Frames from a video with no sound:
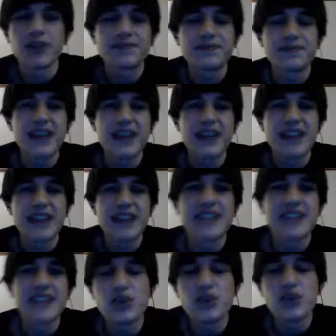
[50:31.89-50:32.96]
across the board,
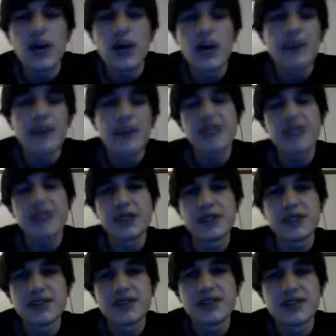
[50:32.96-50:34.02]
and that is they do
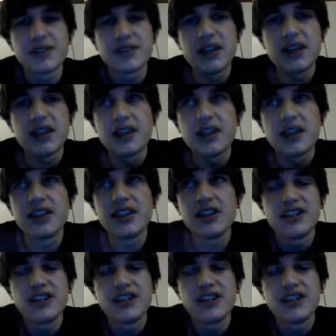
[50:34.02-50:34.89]
not believe the Pope is